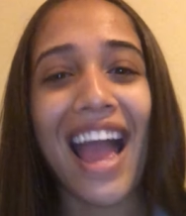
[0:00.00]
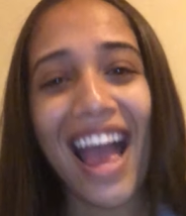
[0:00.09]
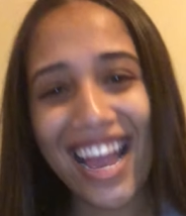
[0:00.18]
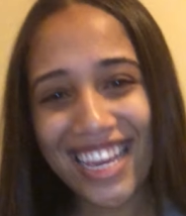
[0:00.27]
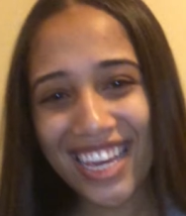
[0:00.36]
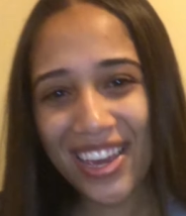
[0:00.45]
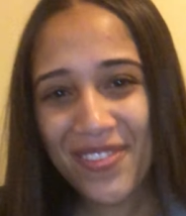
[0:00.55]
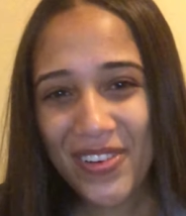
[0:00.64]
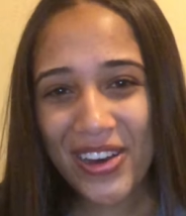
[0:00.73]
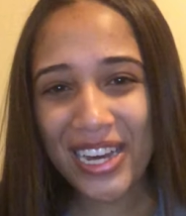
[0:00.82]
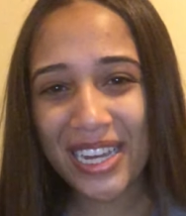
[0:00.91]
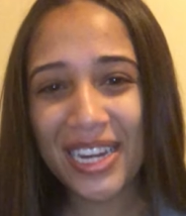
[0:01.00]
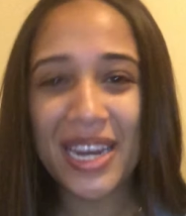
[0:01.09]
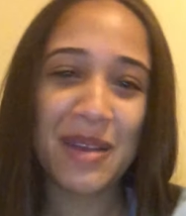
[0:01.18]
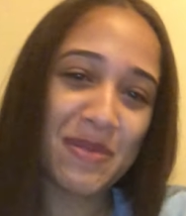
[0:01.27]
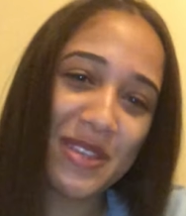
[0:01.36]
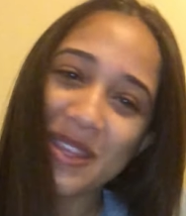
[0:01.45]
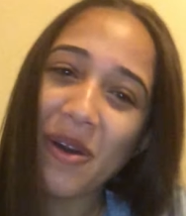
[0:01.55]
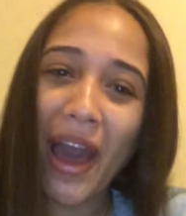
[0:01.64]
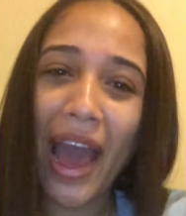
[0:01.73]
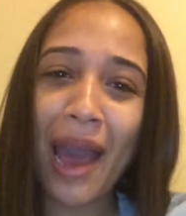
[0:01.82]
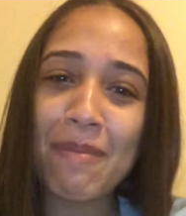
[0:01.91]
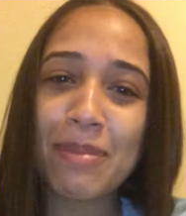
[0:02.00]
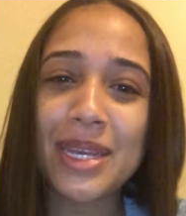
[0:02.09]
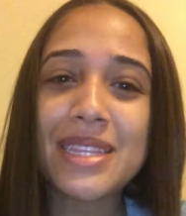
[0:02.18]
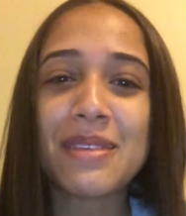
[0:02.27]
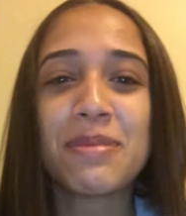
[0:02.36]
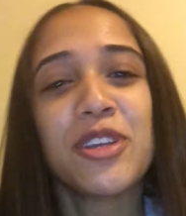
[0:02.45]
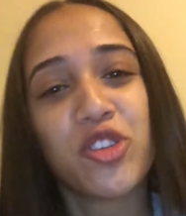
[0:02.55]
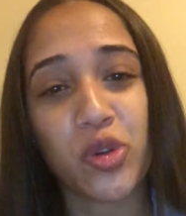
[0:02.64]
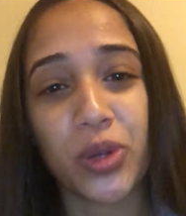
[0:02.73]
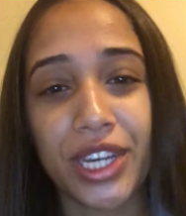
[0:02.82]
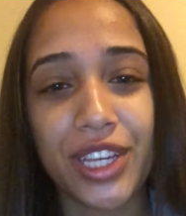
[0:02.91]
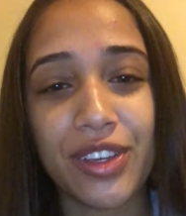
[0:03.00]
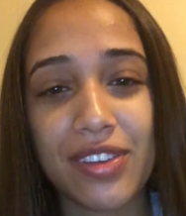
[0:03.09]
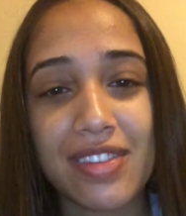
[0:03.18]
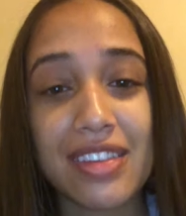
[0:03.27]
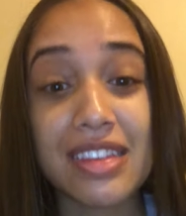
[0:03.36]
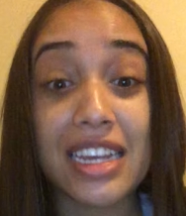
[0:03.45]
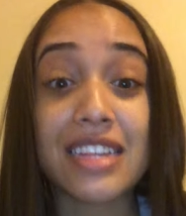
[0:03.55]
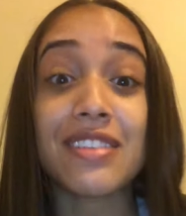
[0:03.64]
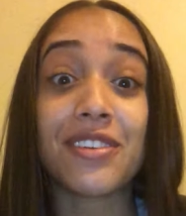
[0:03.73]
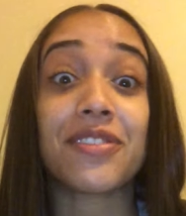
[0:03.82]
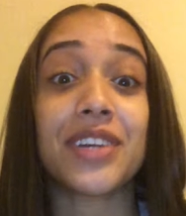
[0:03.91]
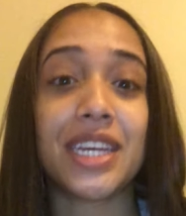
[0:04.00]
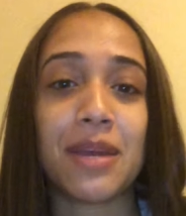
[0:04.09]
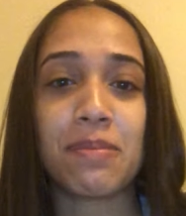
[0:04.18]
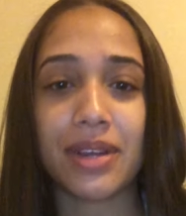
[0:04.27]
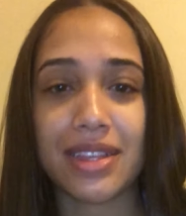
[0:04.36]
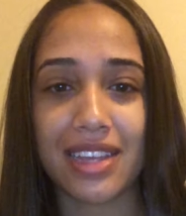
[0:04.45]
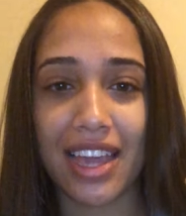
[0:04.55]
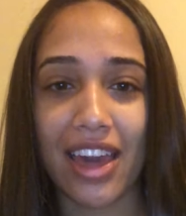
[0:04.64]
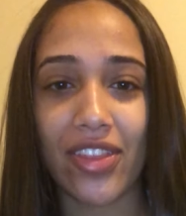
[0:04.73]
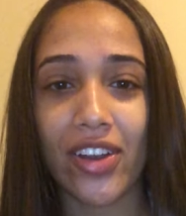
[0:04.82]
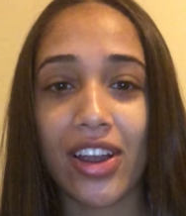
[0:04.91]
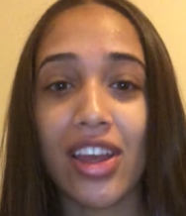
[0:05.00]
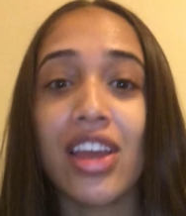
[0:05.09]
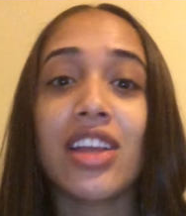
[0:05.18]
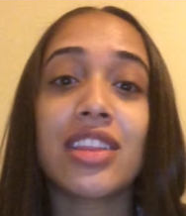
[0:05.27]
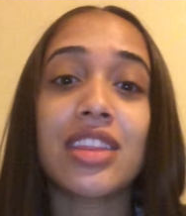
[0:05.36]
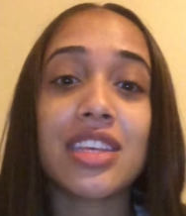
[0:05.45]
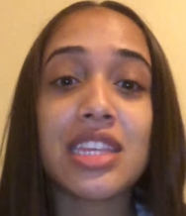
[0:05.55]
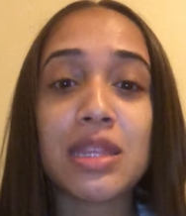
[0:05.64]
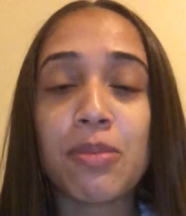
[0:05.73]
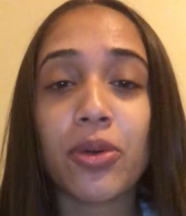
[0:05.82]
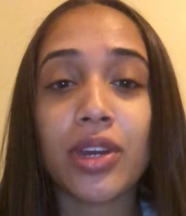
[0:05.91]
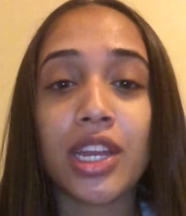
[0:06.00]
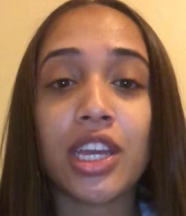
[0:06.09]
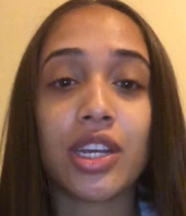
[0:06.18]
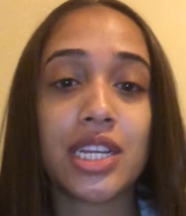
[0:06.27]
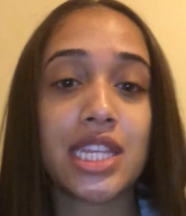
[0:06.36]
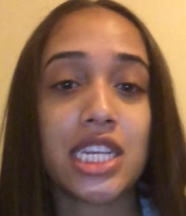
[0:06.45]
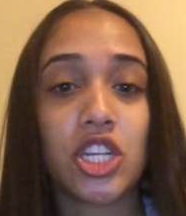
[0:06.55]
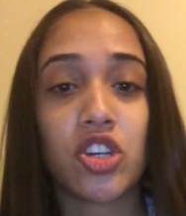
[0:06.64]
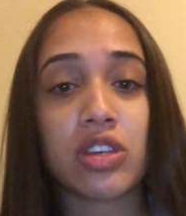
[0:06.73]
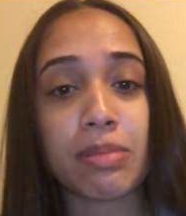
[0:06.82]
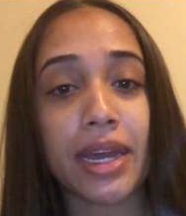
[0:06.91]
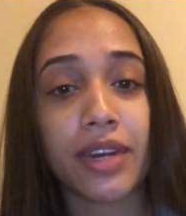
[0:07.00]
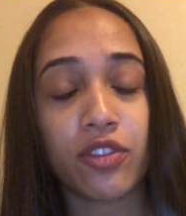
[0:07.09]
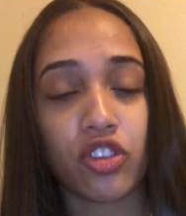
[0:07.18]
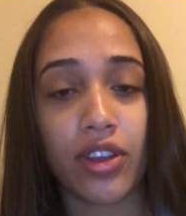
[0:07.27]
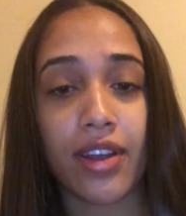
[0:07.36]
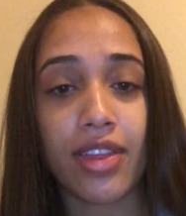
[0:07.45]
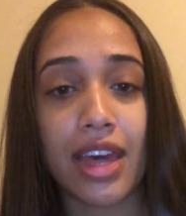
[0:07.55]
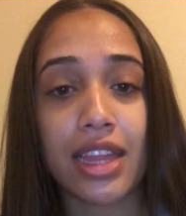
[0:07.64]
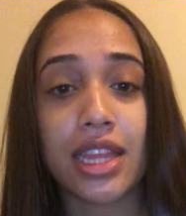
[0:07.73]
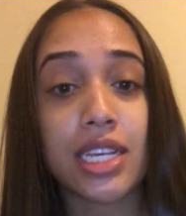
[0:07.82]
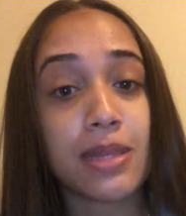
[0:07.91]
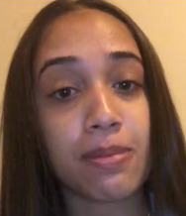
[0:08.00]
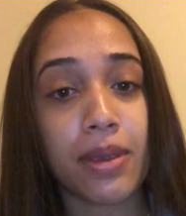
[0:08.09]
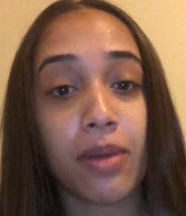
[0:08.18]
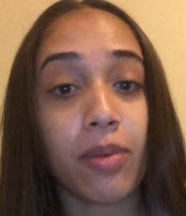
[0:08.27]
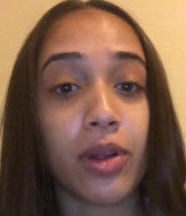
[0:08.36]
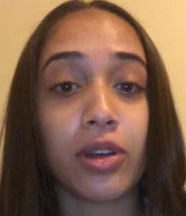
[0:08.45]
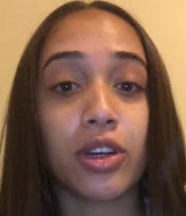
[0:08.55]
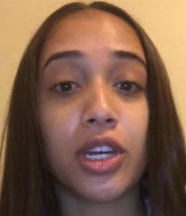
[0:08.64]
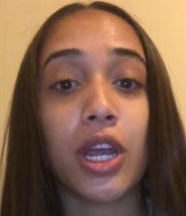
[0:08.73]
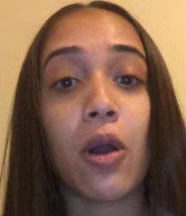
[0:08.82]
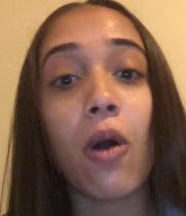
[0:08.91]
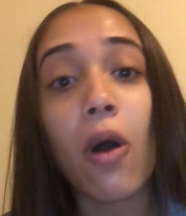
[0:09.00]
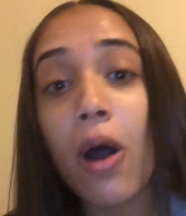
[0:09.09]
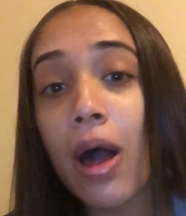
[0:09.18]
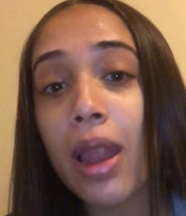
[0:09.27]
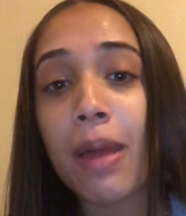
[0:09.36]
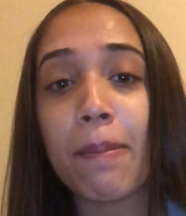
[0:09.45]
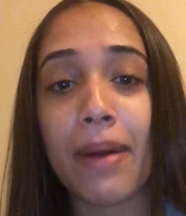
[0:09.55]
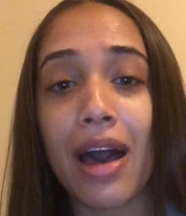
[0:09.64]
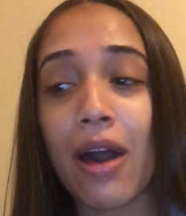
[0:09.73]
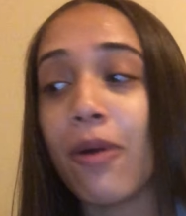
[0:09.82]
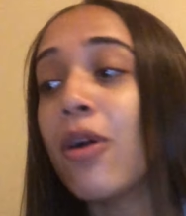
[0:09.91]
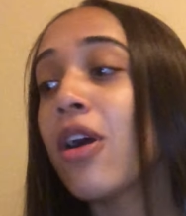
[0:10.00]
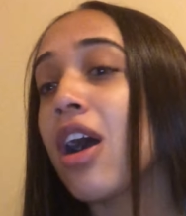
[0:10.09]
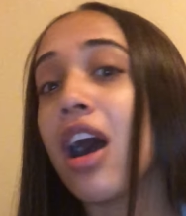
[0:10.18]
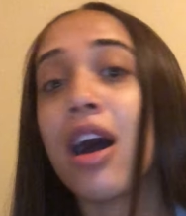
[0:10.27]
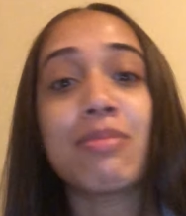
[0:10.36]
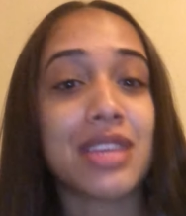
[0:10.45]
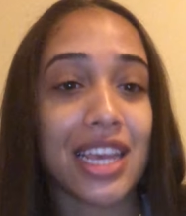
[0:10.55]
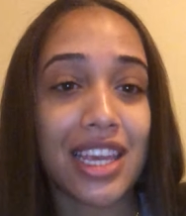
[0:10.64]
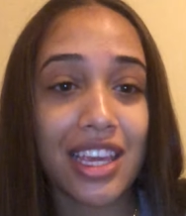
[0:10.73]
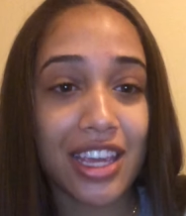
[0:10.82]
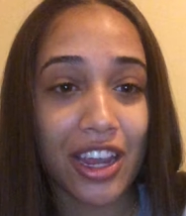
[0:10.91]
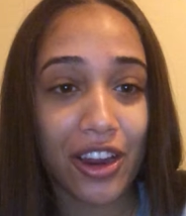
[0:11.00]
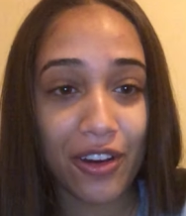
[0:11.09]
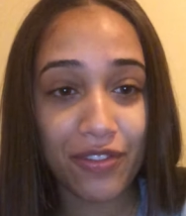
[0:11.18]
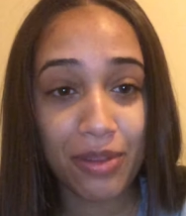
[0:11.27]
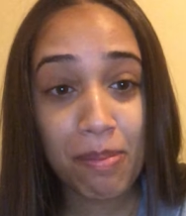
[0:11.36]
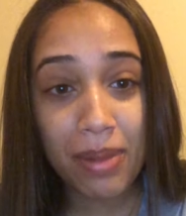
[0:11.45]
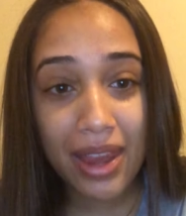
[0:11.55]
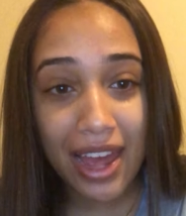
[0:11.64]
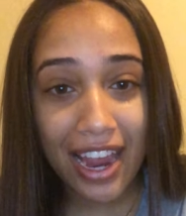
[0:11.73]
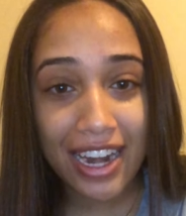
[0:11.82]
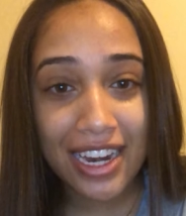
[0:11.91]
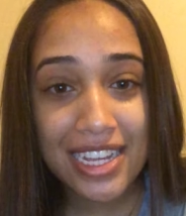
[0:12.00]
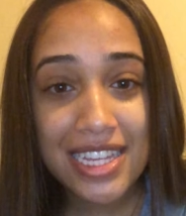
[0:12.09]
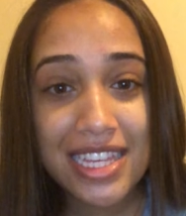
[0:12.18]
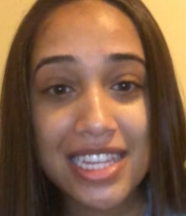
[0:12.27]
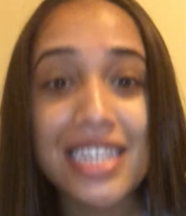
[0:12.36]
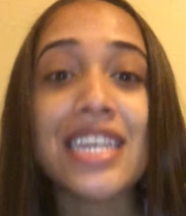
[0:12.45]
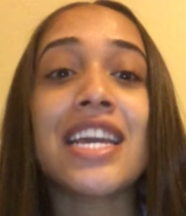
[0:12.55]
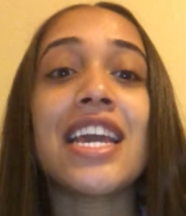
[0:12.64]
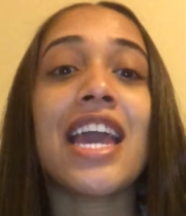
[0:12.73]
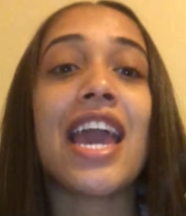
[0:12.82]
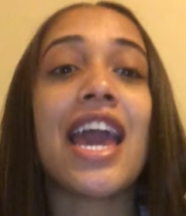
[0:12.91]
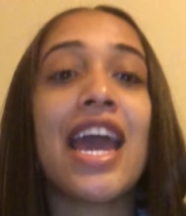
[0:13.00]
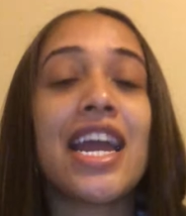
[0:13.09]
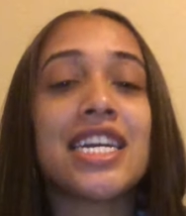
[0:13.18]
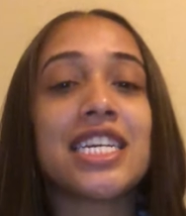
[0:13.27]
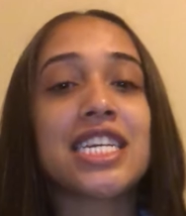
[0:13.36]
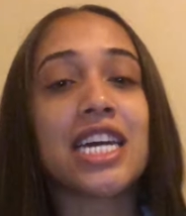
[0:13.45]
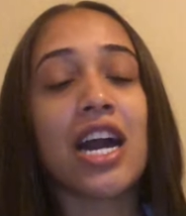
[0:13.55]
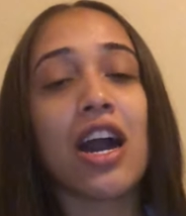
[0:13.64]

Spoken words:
Hi K1, I'm so happy to be joining you today to read a book together. This morning, your teachers might have shared that this week we're learning all about taking care of the planet and